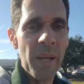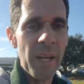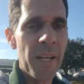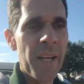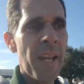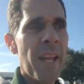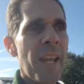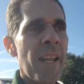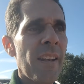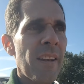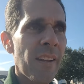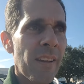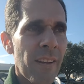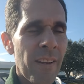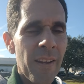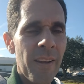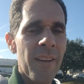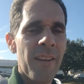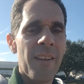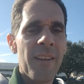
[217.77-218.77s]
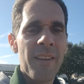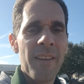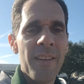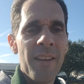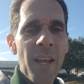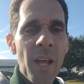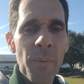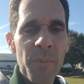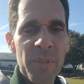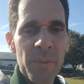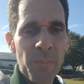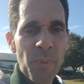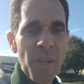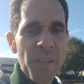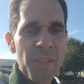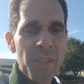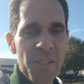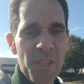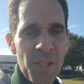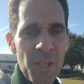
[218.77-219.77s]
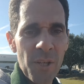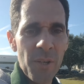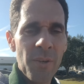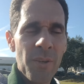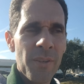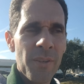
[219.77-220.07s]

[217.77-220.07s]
and help spread the cheer.